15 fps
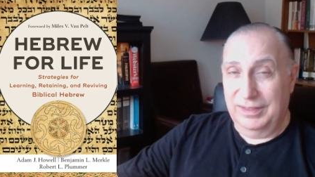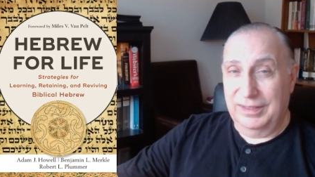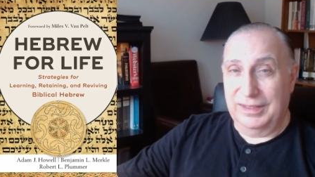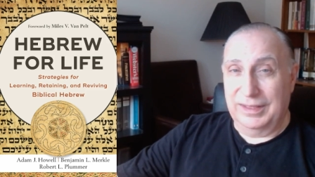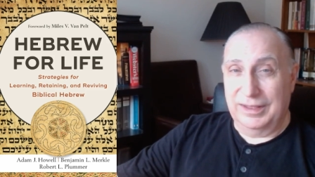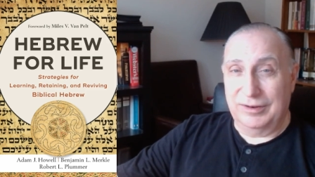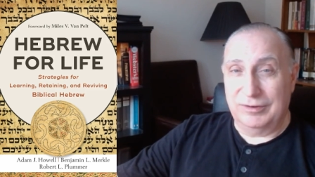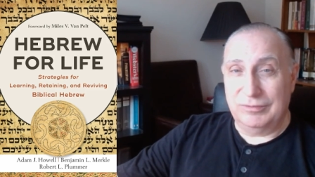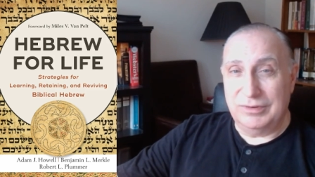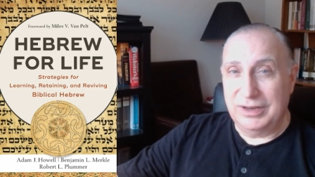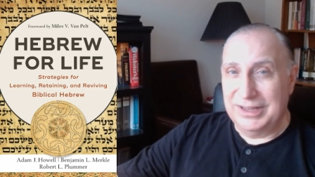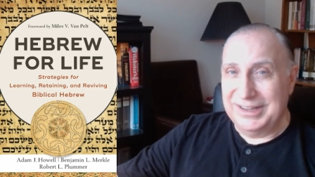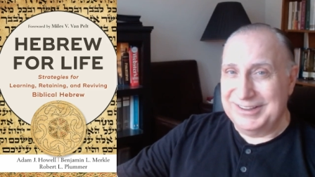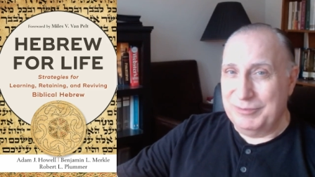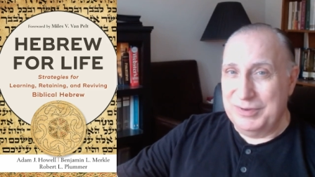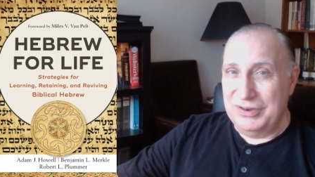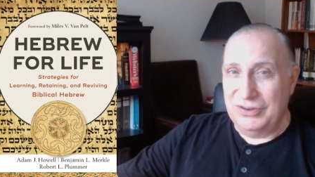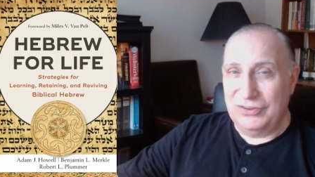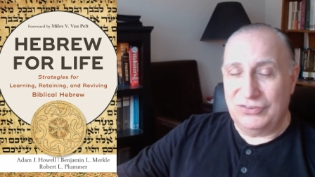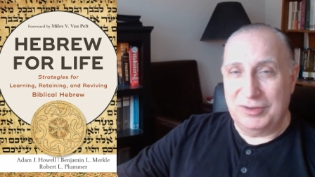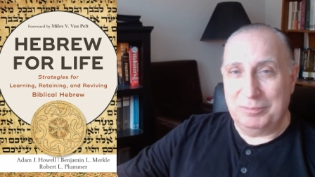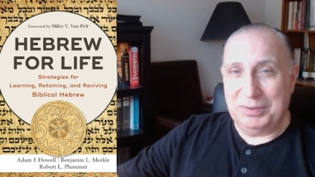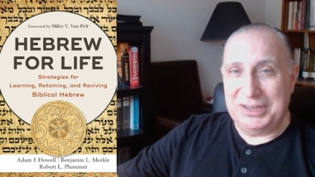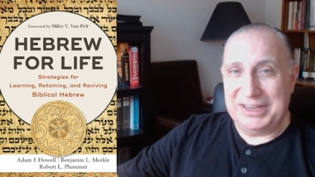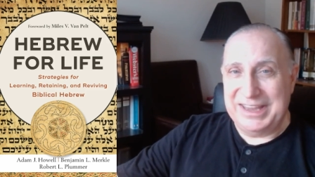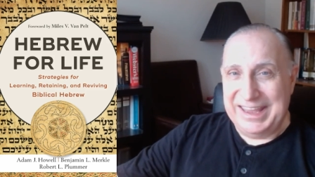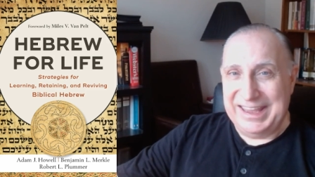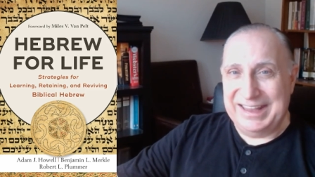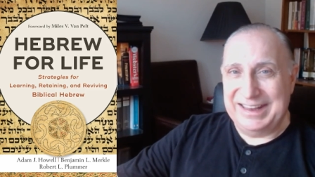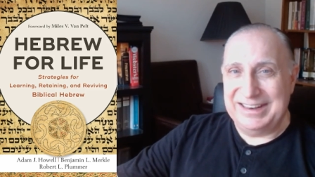and we just simply
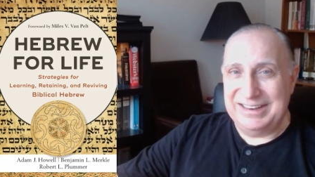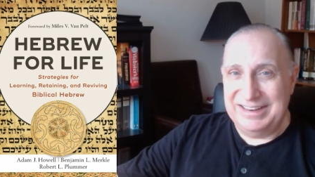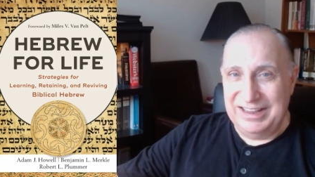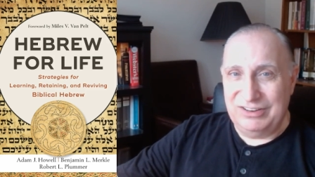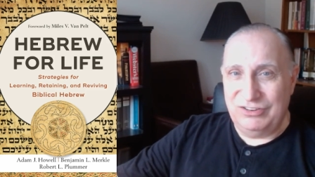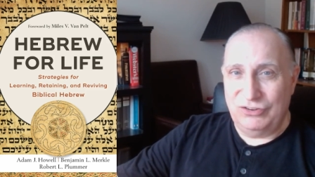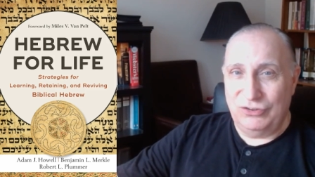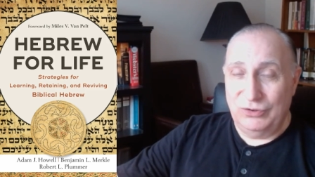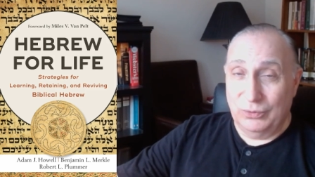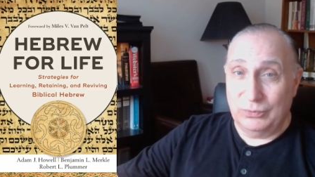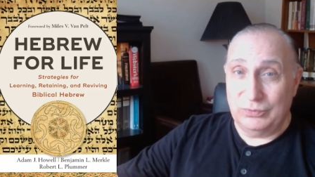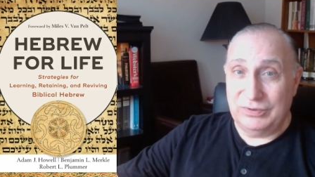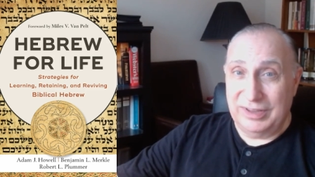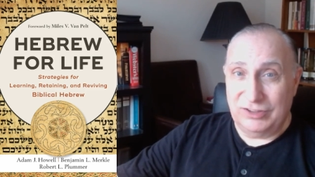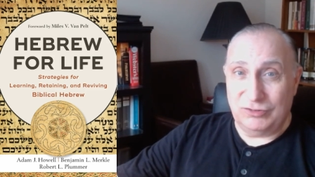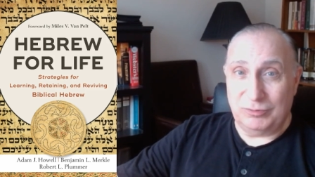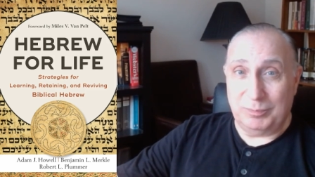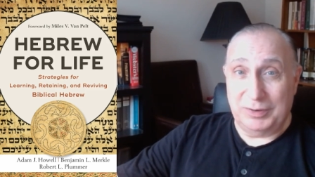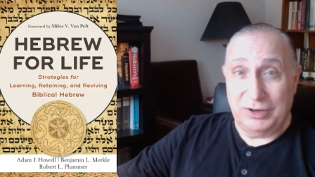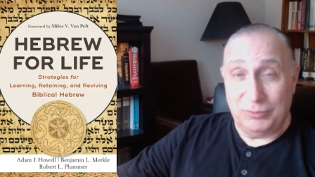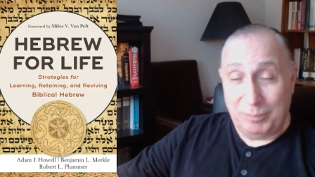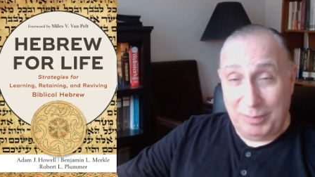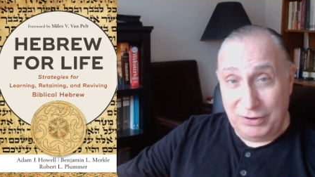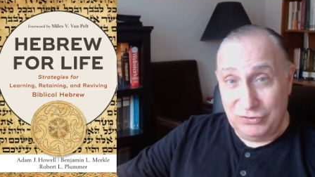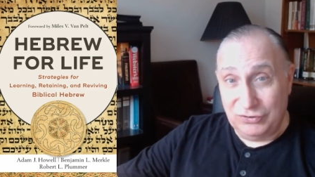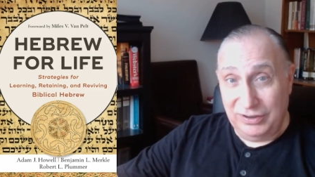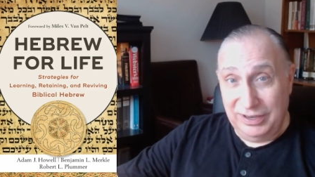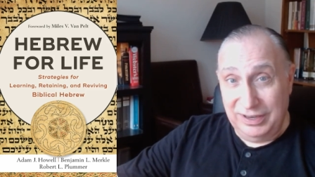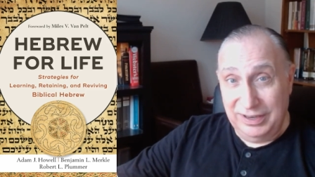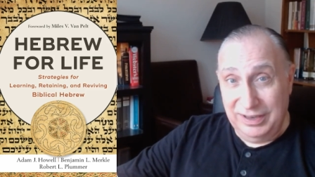can't ditch the Old Testament,
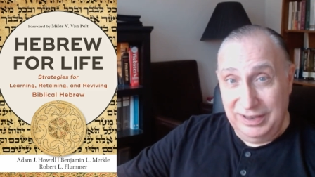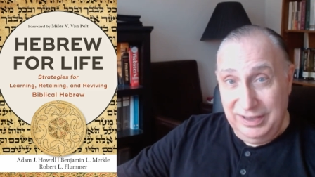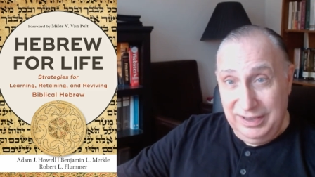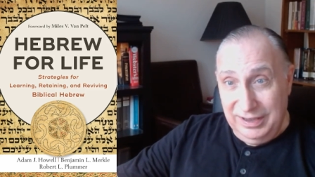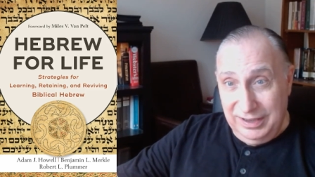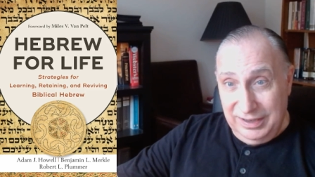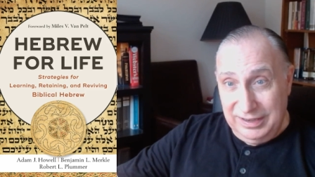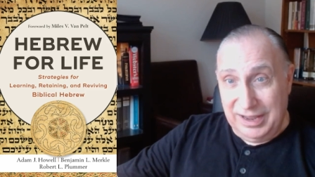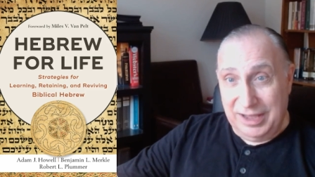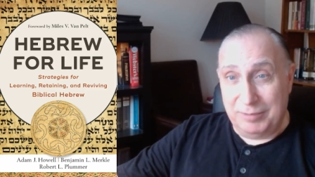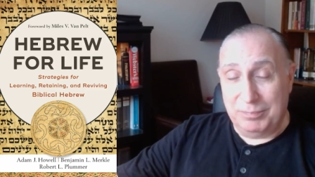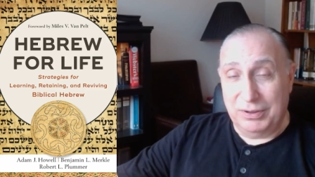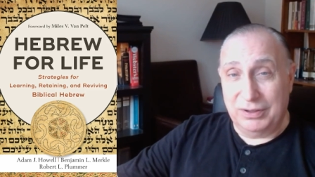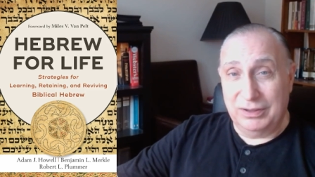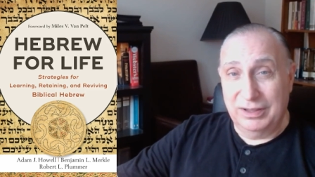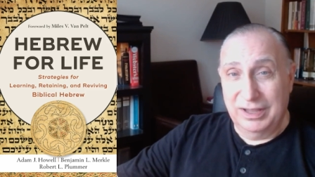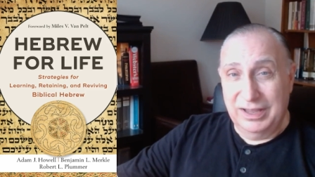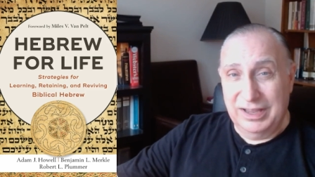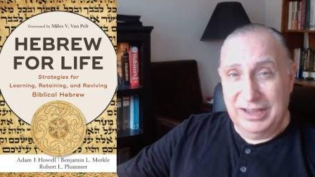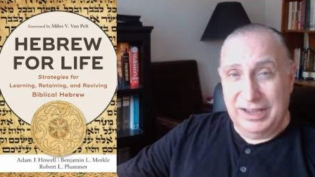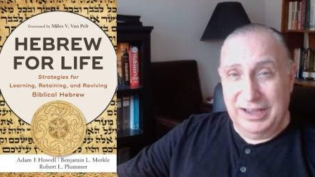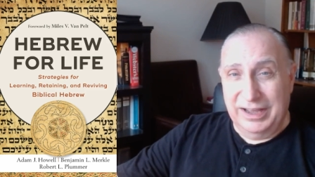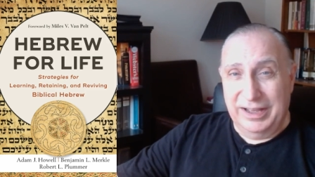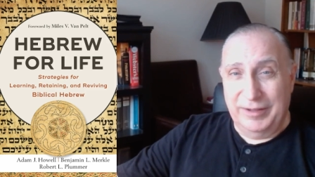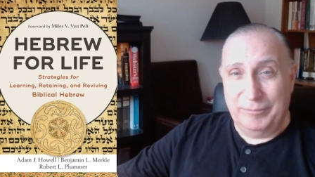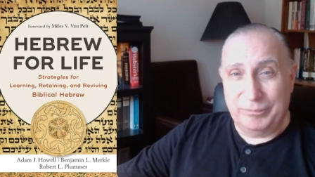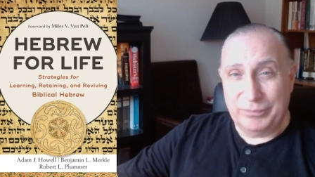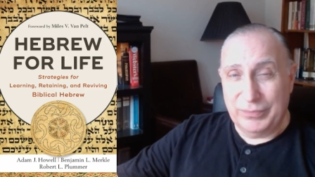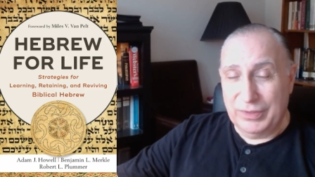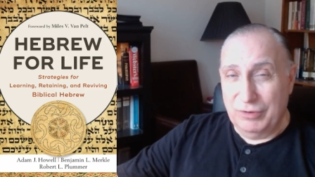especially not
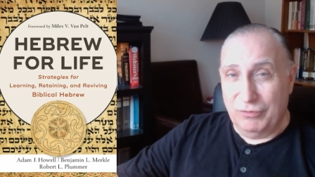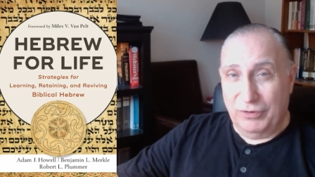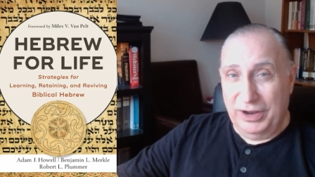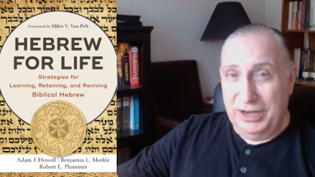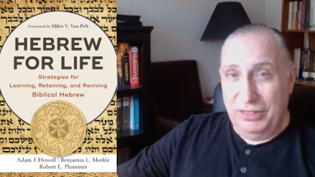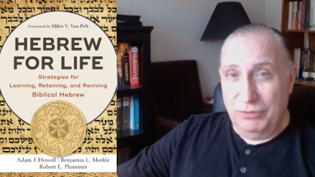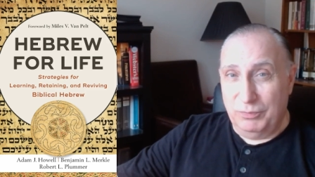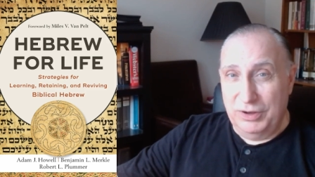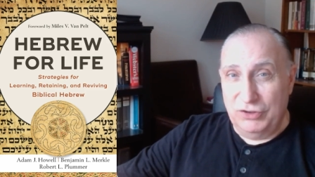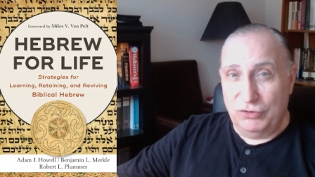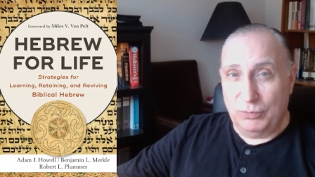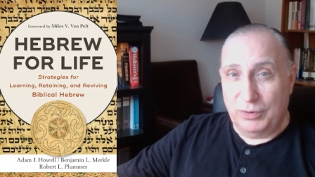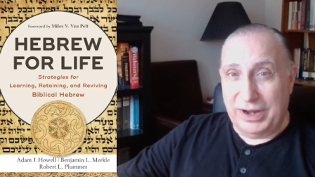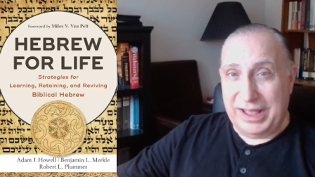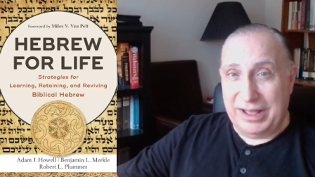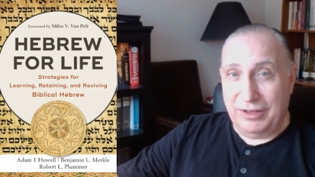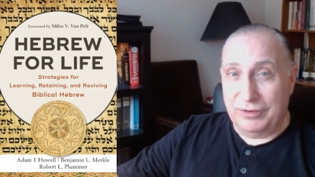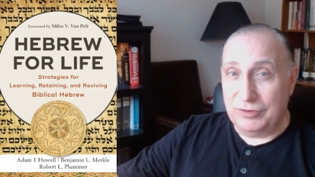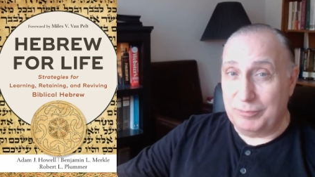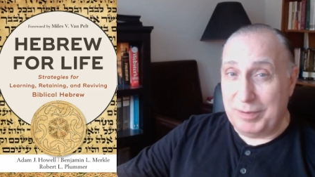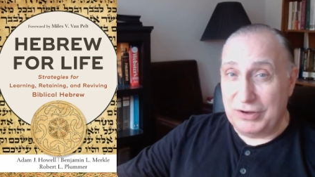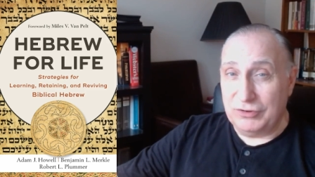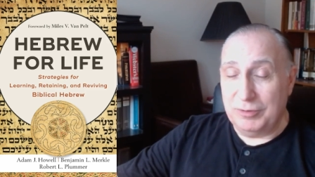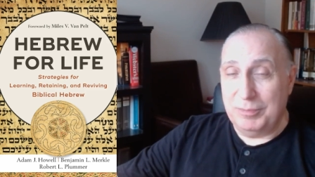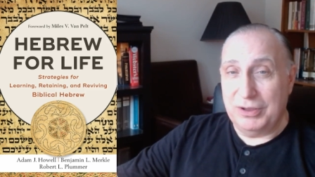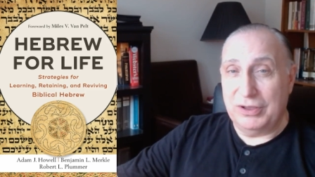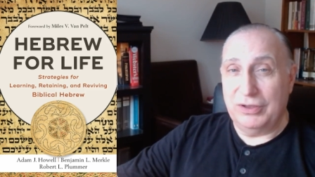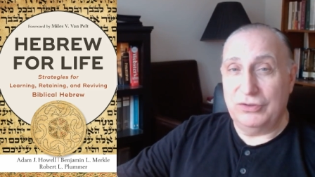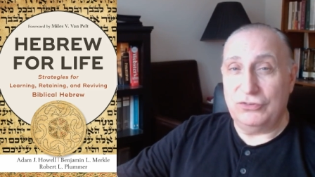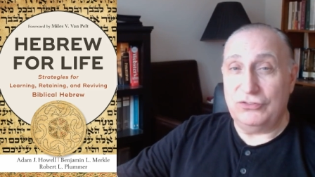for any of the reasons we're now, especially
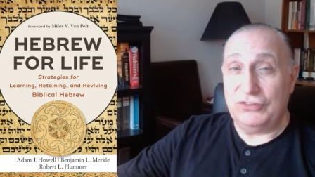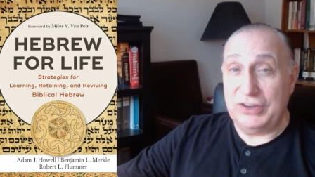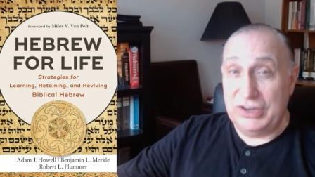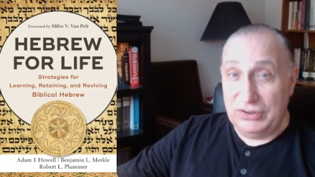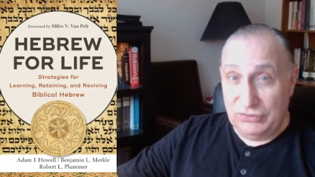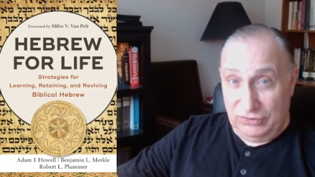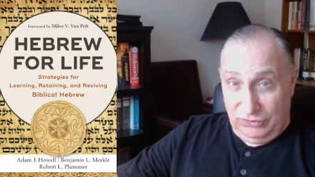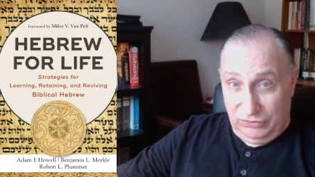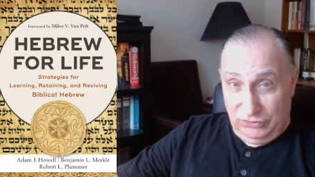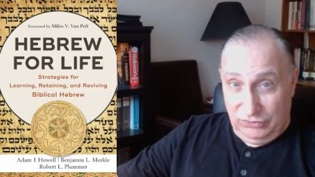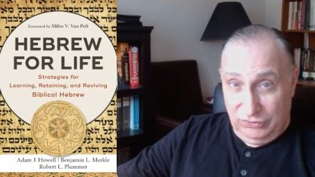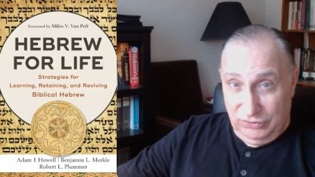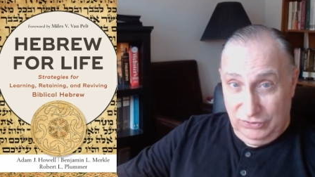because Jesus